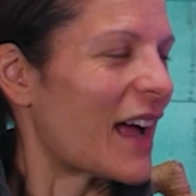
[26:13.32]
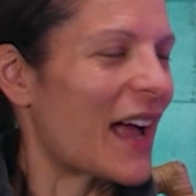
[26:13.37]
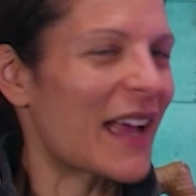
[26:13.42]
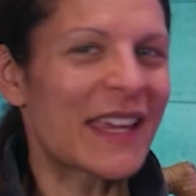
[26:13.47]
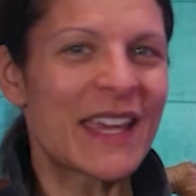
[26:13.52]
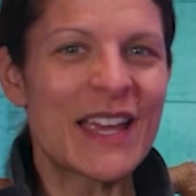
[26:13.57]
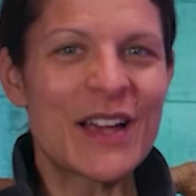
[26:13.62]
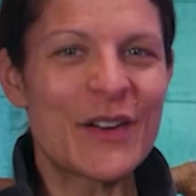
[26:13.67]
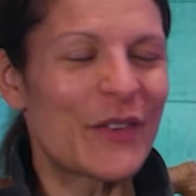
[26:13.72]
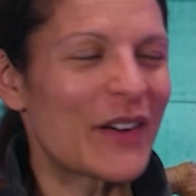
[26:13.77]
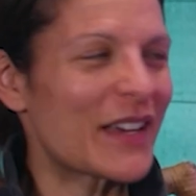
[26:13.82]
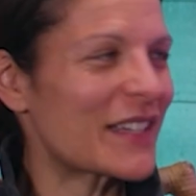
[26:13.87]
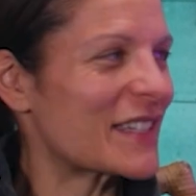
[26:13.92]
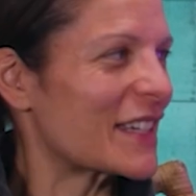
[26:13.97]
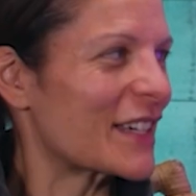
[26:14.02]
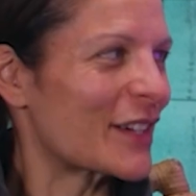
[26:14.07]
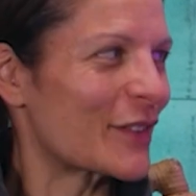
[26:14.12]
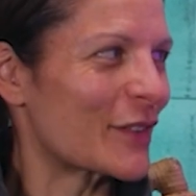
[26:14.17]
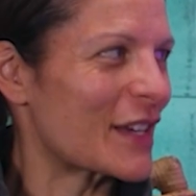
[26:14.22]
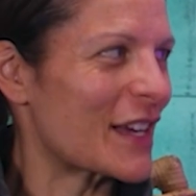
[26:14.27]
I can't wait
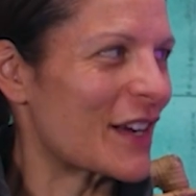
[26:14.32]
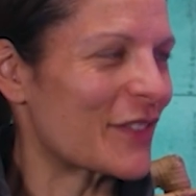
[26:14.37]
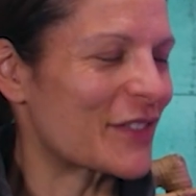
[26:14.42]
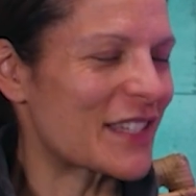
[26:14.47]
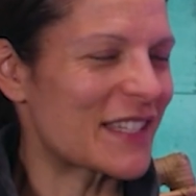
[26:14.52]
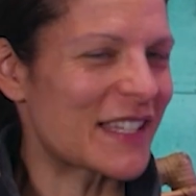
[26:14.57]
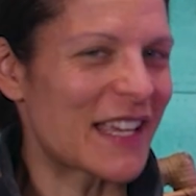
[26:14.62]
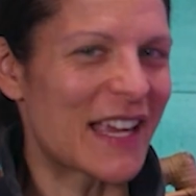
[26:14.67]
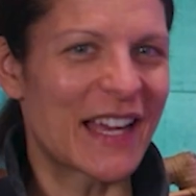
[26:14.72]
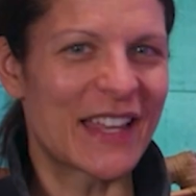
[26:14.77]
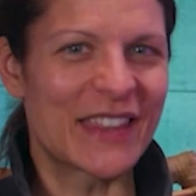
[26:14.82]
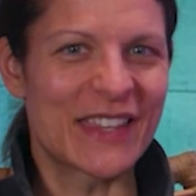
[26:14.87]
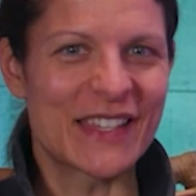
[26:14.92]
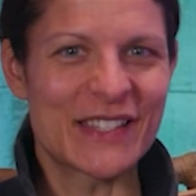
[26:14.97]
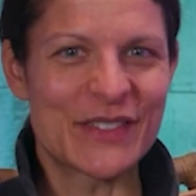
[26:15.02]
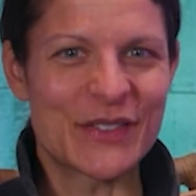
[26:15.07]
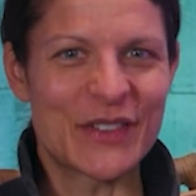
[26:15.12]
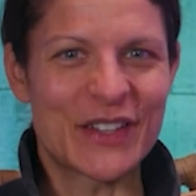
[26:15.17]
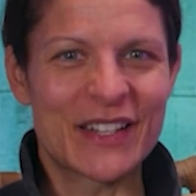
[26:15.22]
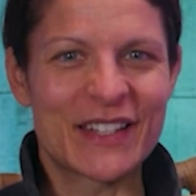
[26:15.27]
to hear what you have to say on
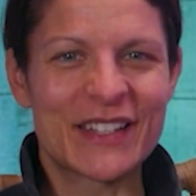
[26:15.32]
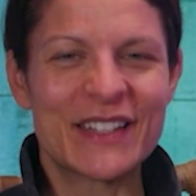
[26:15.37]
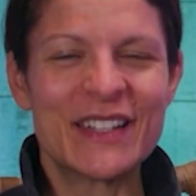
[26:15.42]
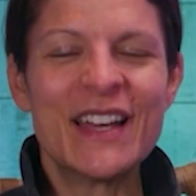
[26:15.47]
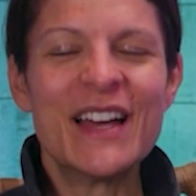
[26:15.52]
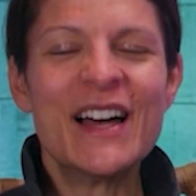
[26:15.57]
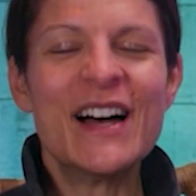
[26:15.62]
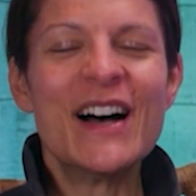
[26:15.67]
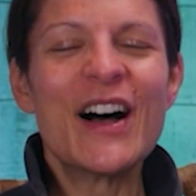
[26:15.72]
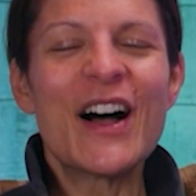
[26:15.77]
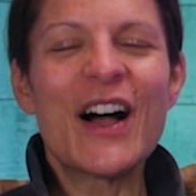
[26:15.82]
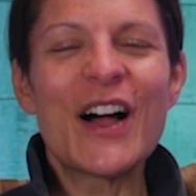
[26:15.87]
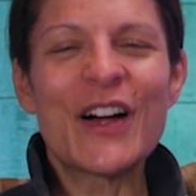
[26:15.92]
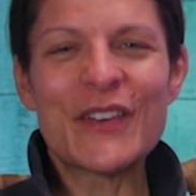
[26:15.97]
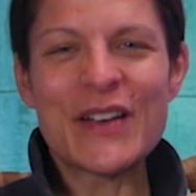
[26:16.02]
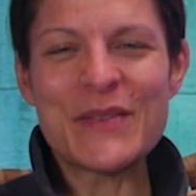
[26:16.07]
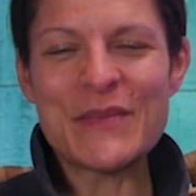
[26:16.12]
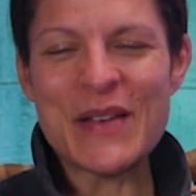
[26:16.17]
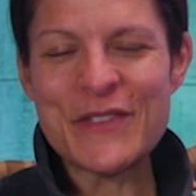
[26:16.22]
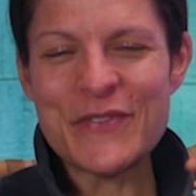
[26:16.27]
this one. All
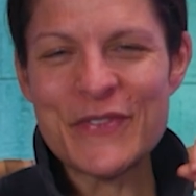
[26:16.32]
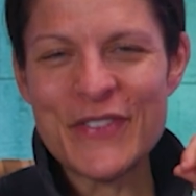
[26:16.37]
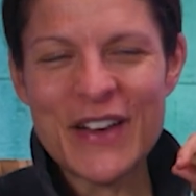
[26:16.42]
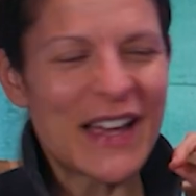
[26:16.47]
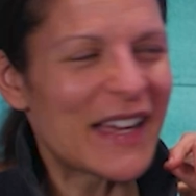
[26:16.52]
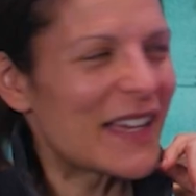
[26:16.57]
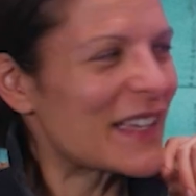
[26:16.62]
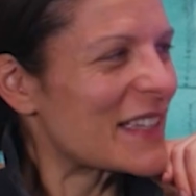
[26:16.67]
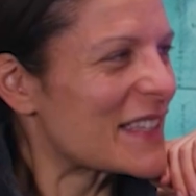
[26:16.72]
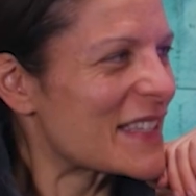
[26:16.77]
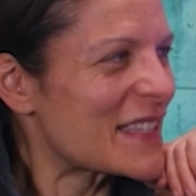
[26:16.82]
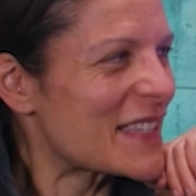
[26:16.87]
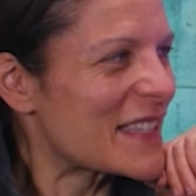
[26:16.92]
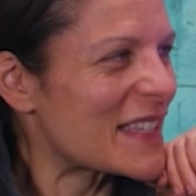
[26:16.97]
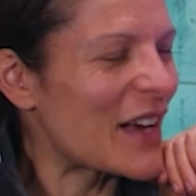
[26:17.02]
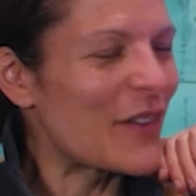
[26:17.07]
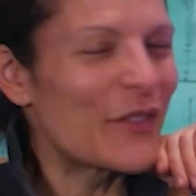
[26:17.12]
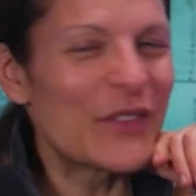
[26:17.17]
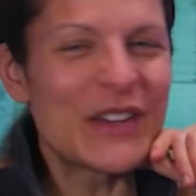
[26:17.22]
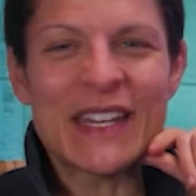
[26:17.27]
right, my friends,
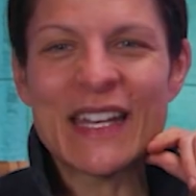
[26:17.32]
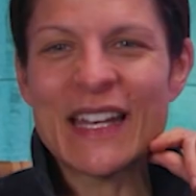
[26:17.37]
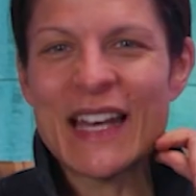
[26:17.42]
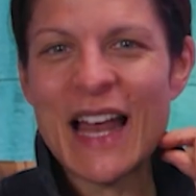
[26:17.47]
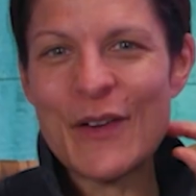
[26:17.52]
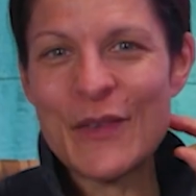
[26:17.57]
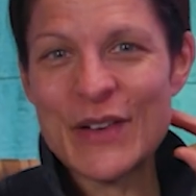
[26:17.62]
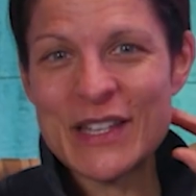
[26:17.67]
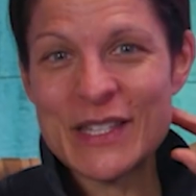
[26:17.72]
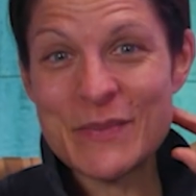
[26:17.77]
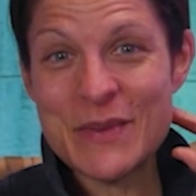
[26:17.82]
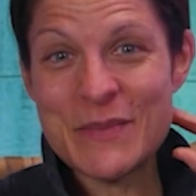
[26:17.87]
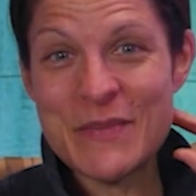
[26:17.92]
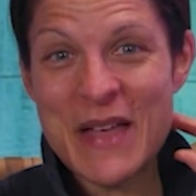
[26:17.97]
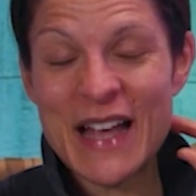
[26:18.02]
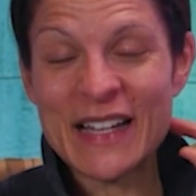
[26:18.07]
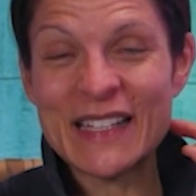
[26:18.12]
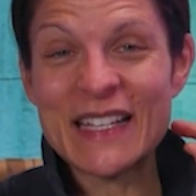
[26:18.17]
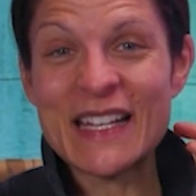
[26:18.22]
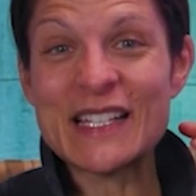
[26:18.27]
we cannot wait to be
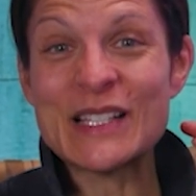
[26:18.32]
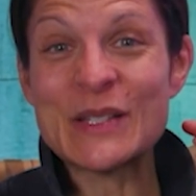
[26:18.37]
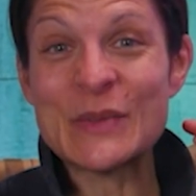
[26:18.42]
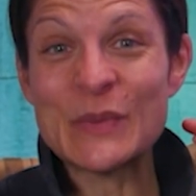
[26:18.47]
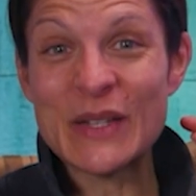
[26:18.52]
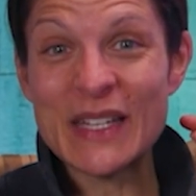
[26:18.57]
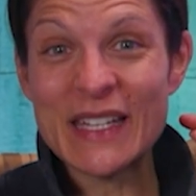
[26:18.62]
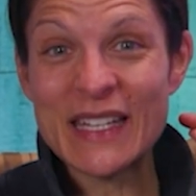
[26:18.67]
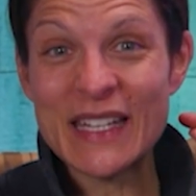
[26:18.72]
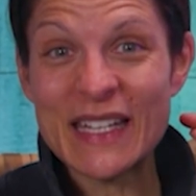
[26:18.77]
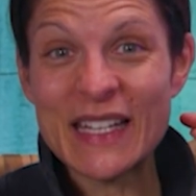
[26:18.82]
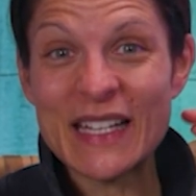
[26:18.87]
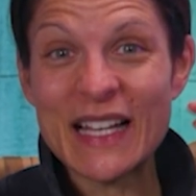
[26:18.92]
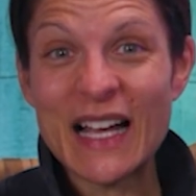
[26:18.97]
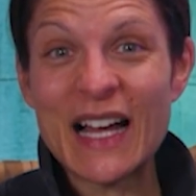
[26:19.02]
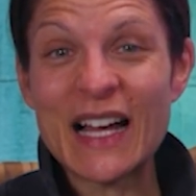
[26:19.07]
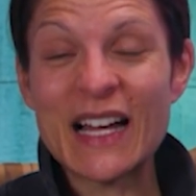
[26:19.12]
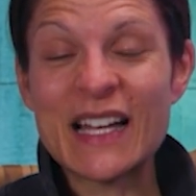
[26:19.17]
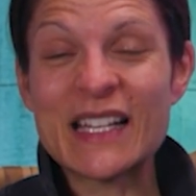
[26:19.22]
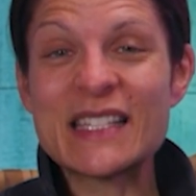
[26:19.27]
back next week.
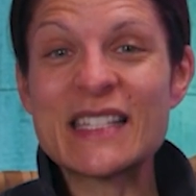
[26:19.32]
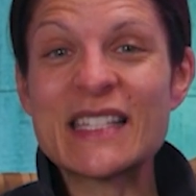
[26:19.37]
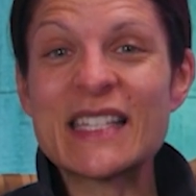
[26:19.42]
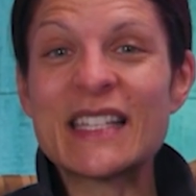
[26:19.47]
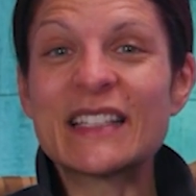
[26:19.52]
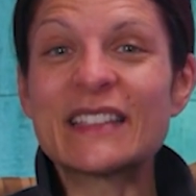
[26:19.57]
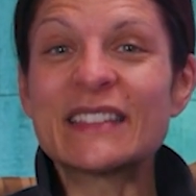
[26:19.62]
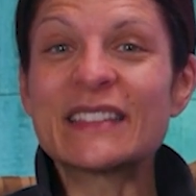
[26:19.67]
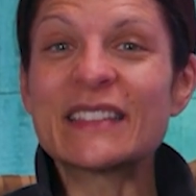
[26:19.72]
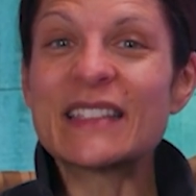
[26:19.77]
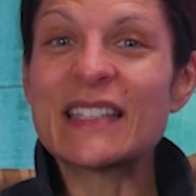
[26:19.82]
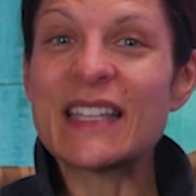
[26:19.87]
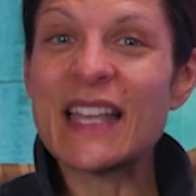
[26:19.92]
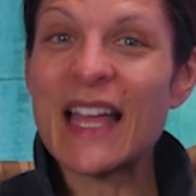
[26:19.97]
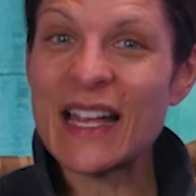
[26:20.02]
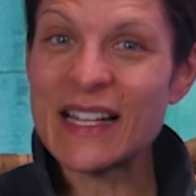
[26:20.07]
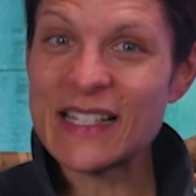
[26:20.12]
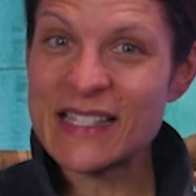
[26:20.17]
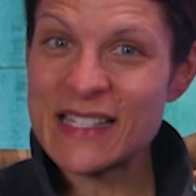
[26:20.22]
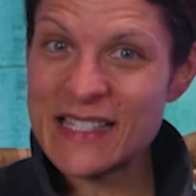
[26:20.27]
Until
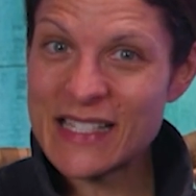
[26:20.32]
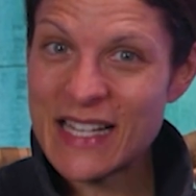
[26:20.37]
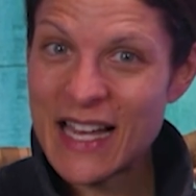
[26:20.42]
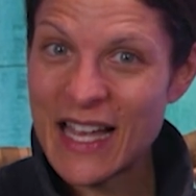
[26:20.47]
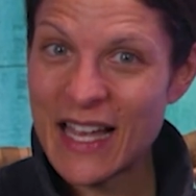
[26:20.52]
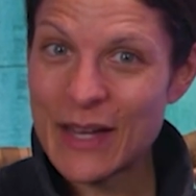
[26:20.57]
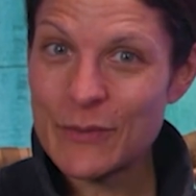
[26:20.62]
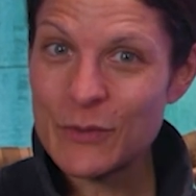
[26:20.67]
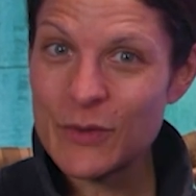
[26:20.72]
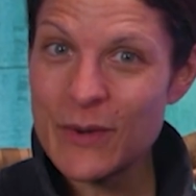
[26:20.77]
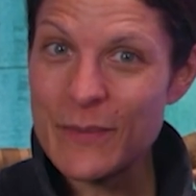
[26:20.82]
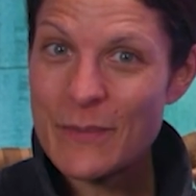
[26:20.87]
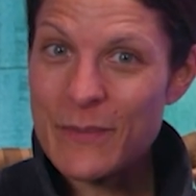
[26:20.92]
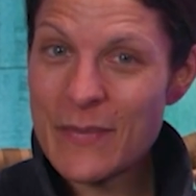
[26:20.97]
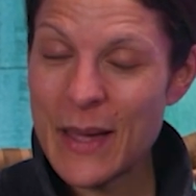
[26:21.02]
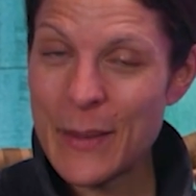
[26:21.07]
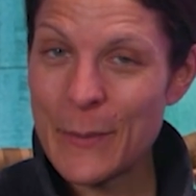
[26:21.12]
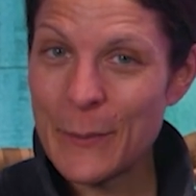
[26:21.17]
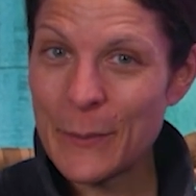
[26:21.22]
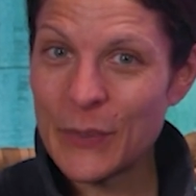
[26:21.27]
next time,
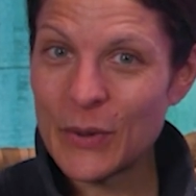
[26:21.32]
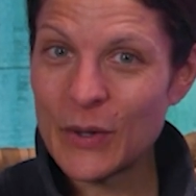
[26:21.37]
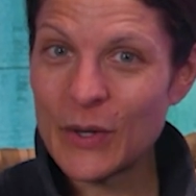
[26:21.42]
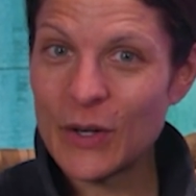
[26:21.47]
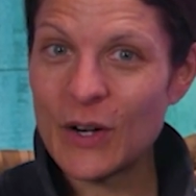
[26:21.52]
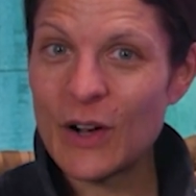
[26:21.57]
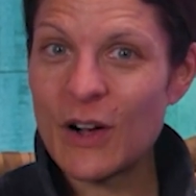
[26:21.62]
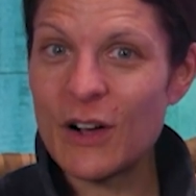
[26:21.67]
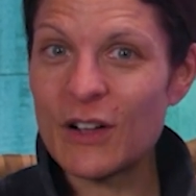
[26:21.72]
remember,